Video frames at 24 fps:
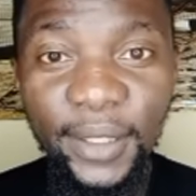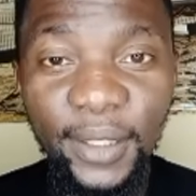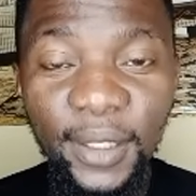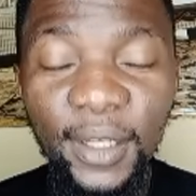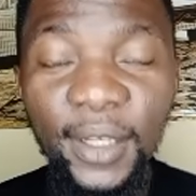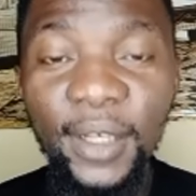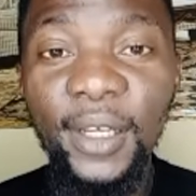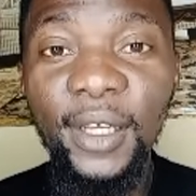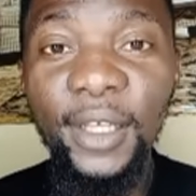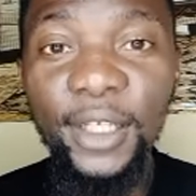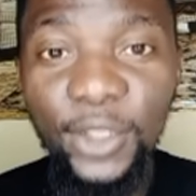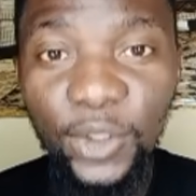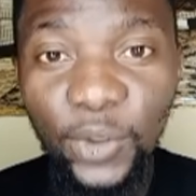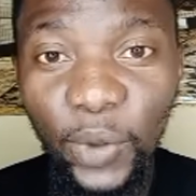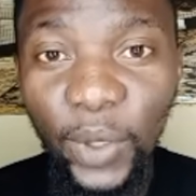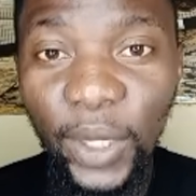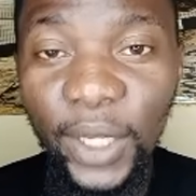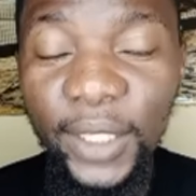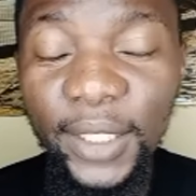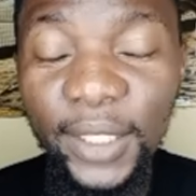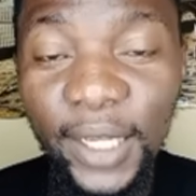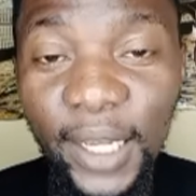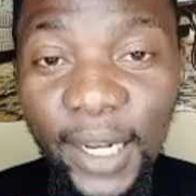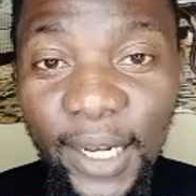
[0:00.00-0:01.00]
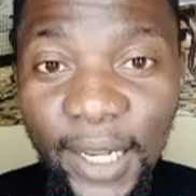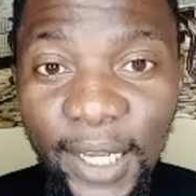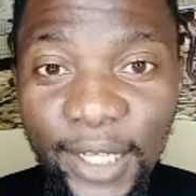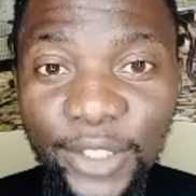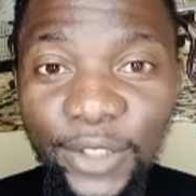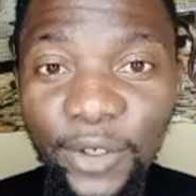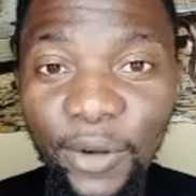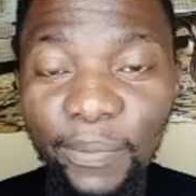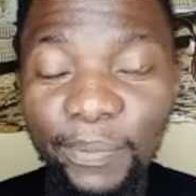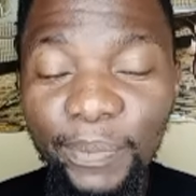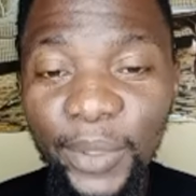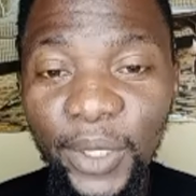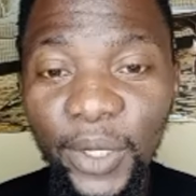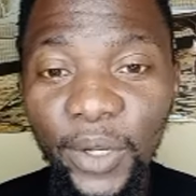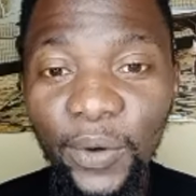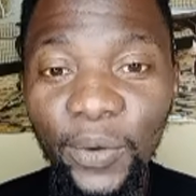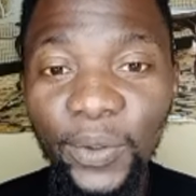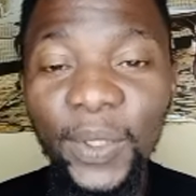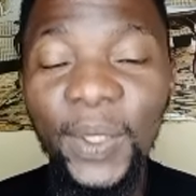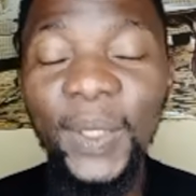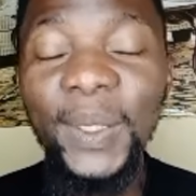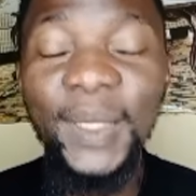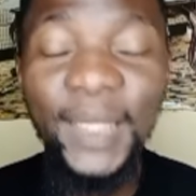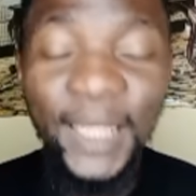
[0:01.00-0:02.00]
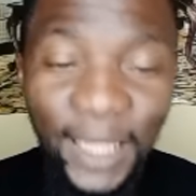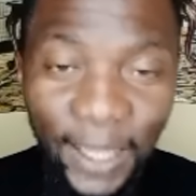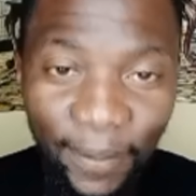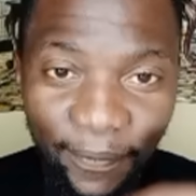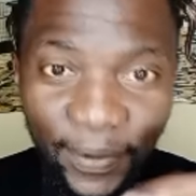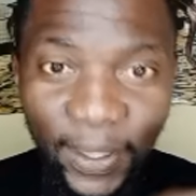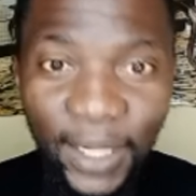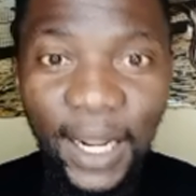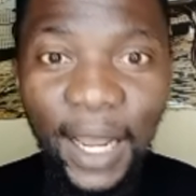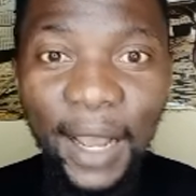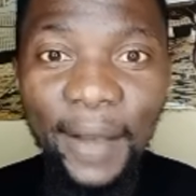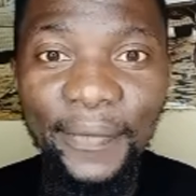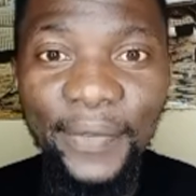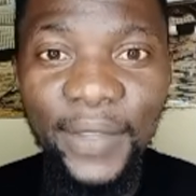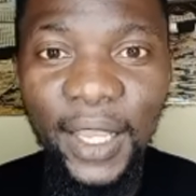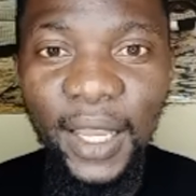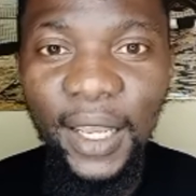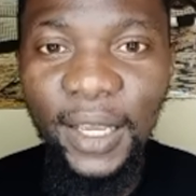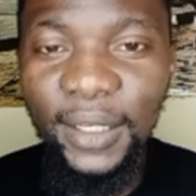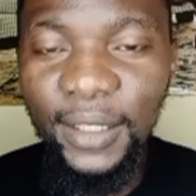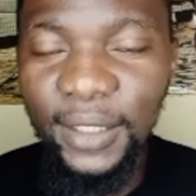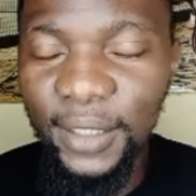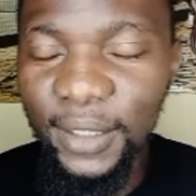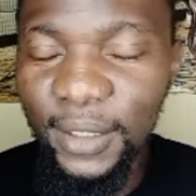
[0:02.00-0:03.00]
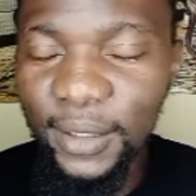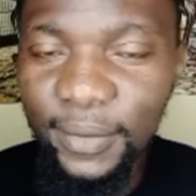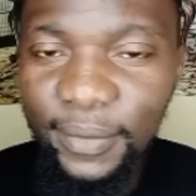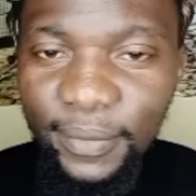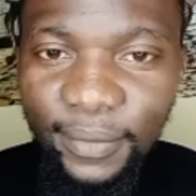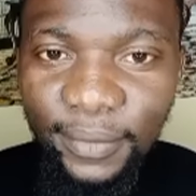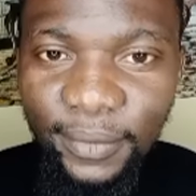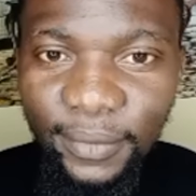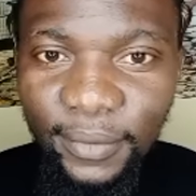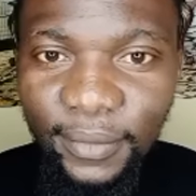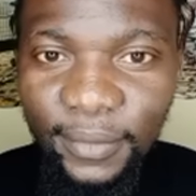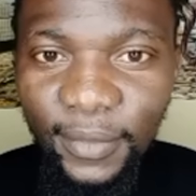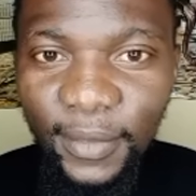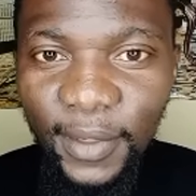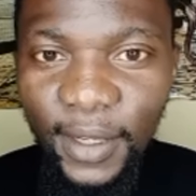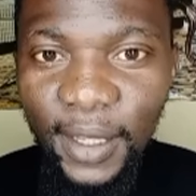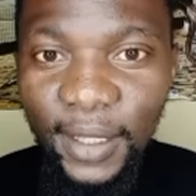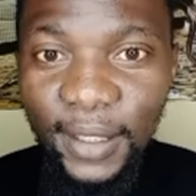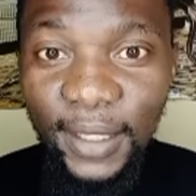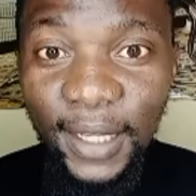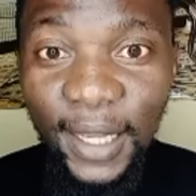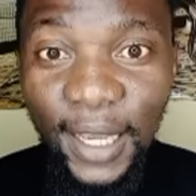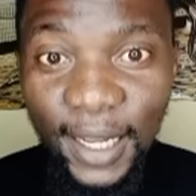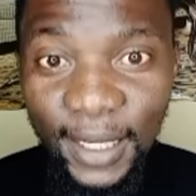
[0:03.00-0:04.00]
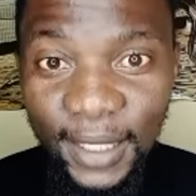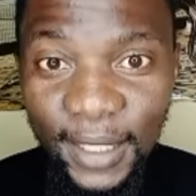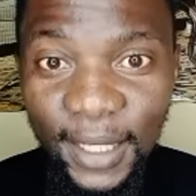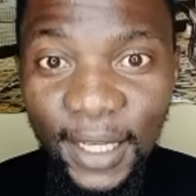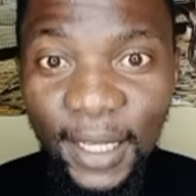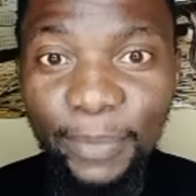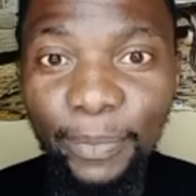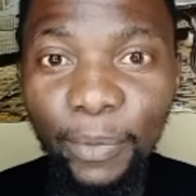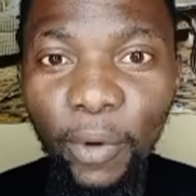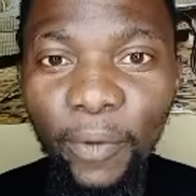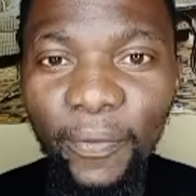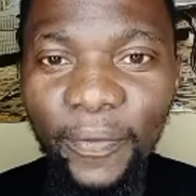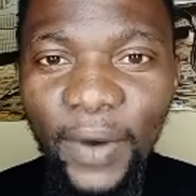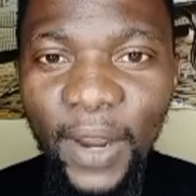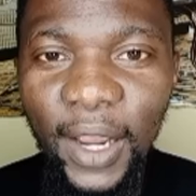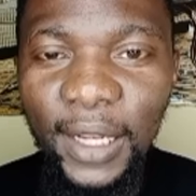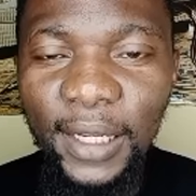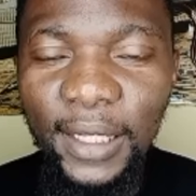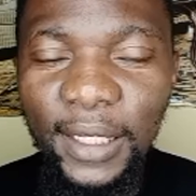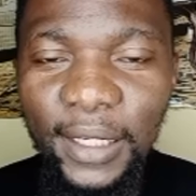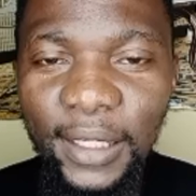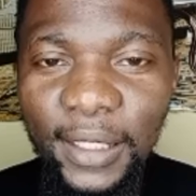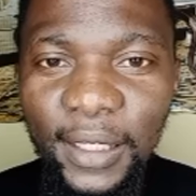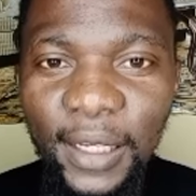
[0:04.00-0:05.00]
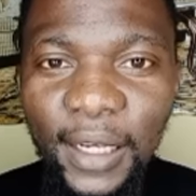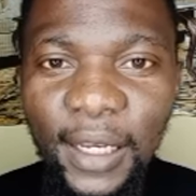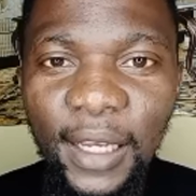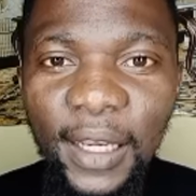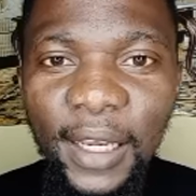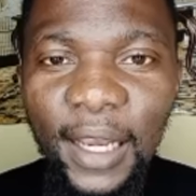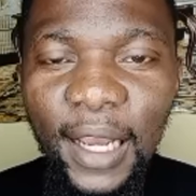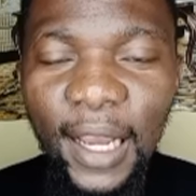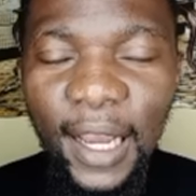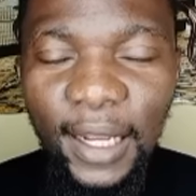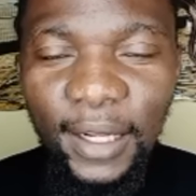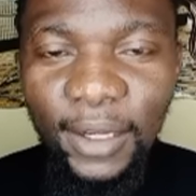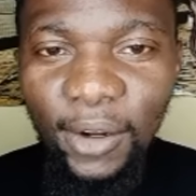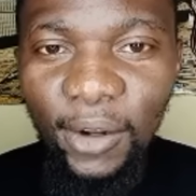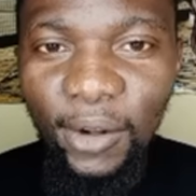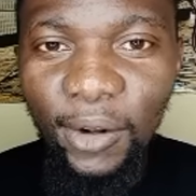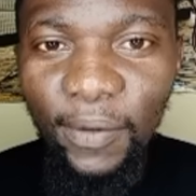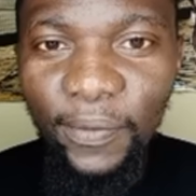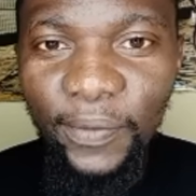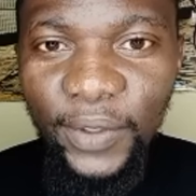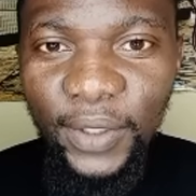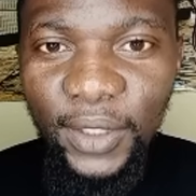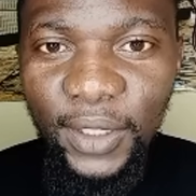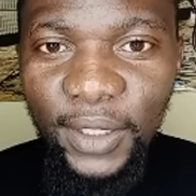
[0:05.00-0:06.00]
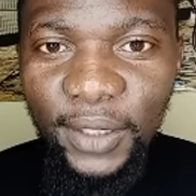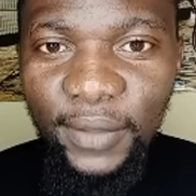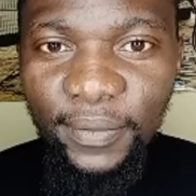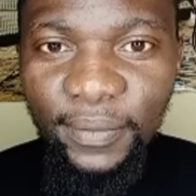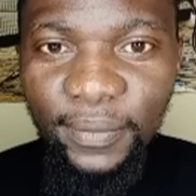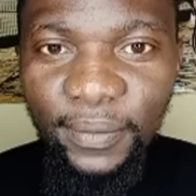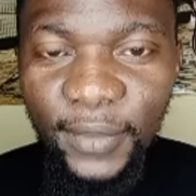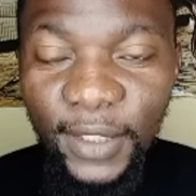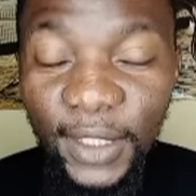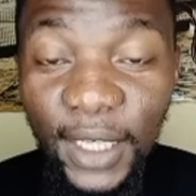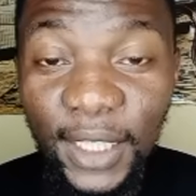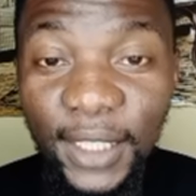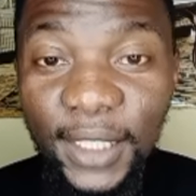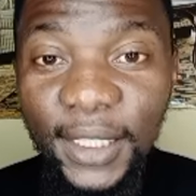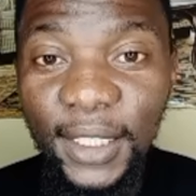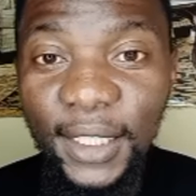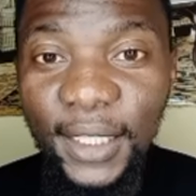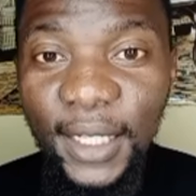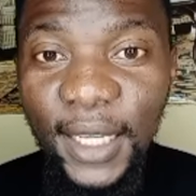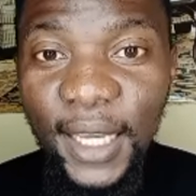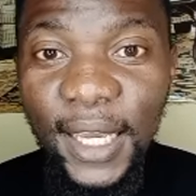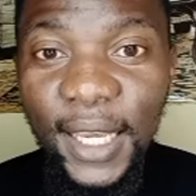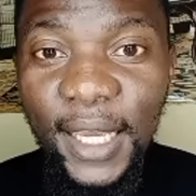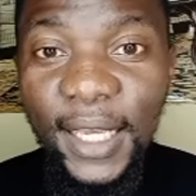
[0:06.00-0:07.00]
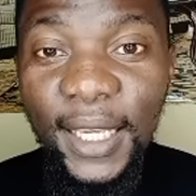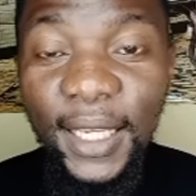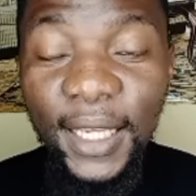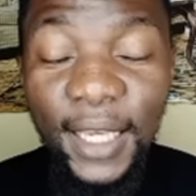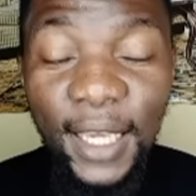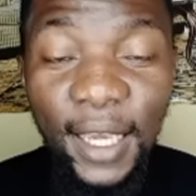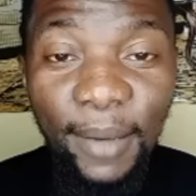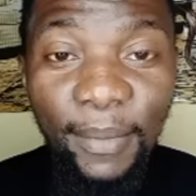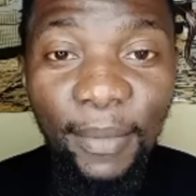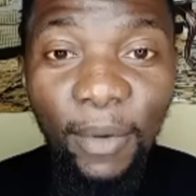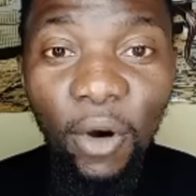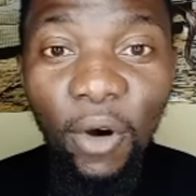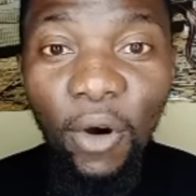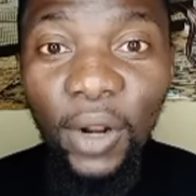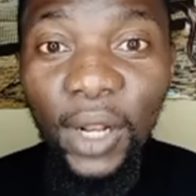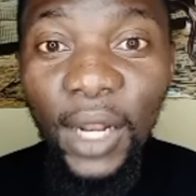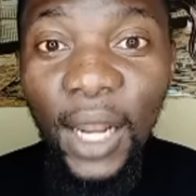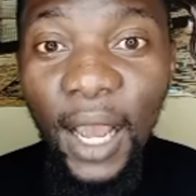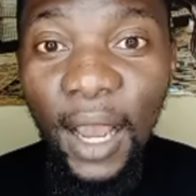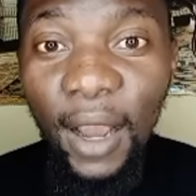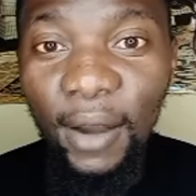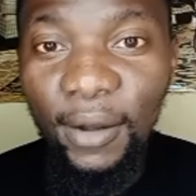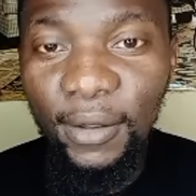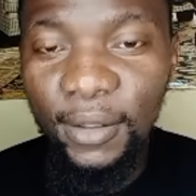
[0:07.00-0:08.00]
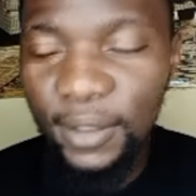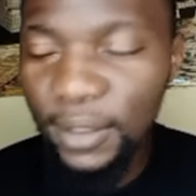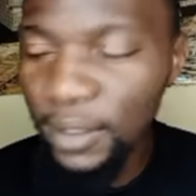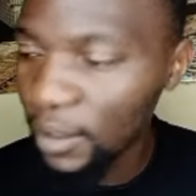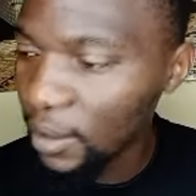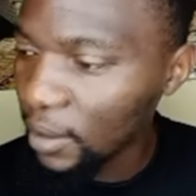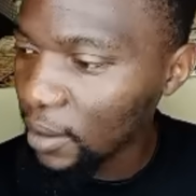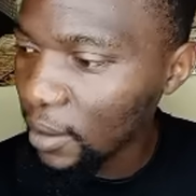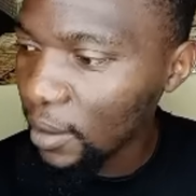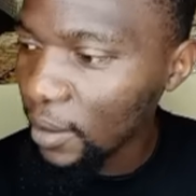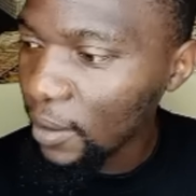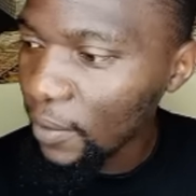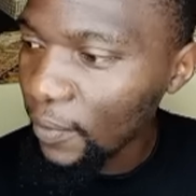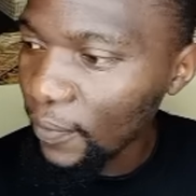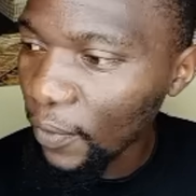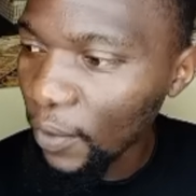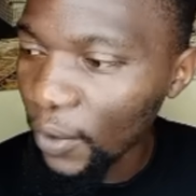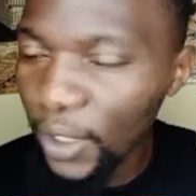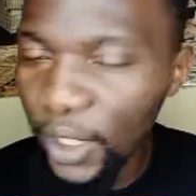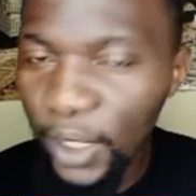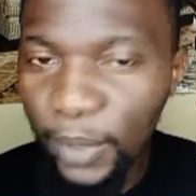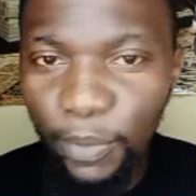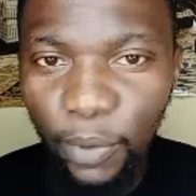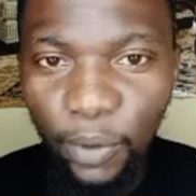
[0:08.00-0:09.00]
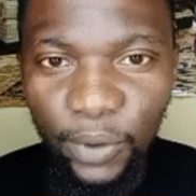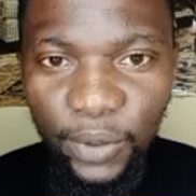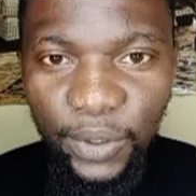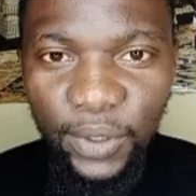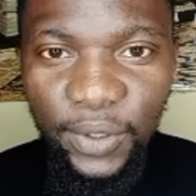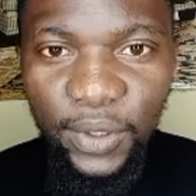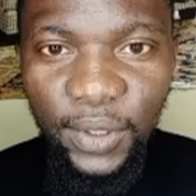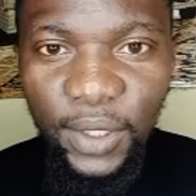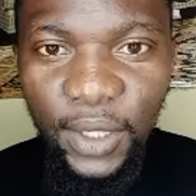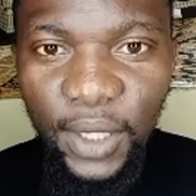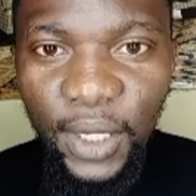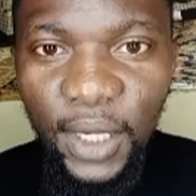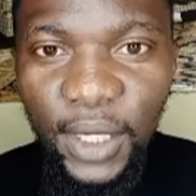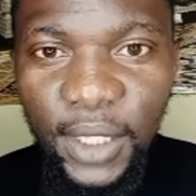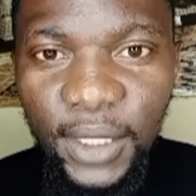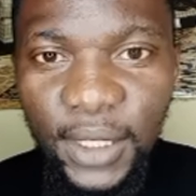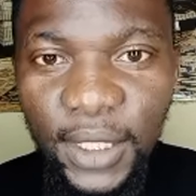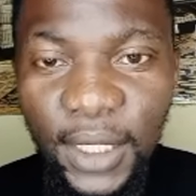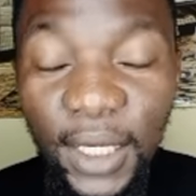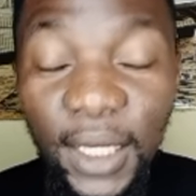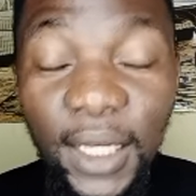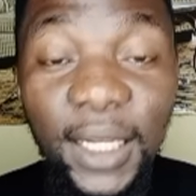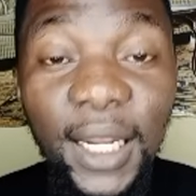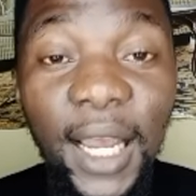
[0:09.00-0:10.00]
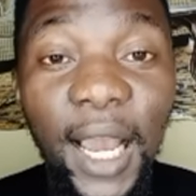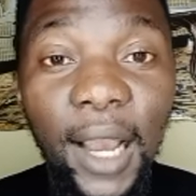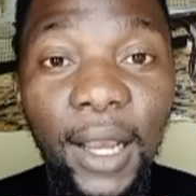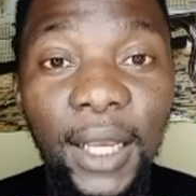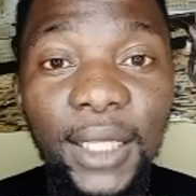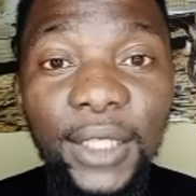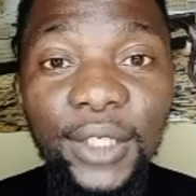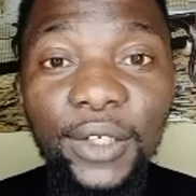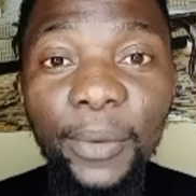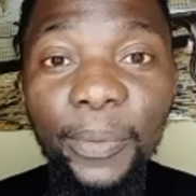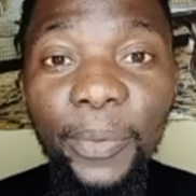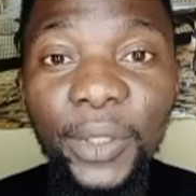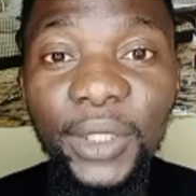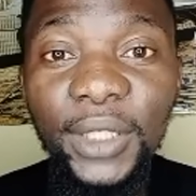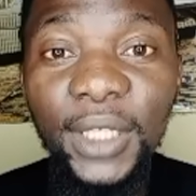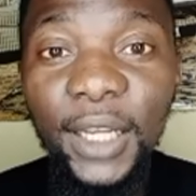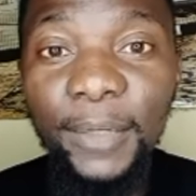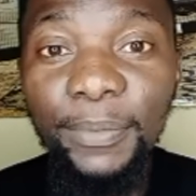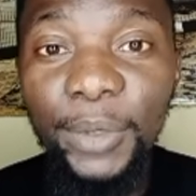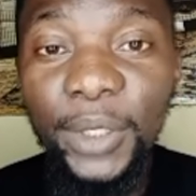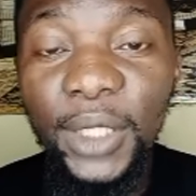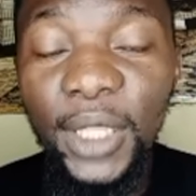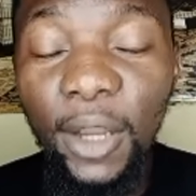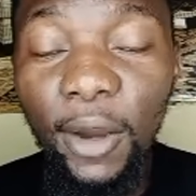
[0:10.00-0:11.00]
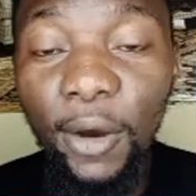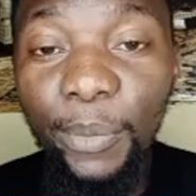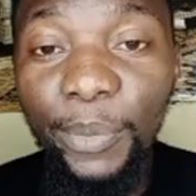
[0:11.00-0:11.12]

But young Nigerians must resist them. We mustn't end up like our parents. Omotayo Williams said, many our hungry stomach, may our hungry stomach not override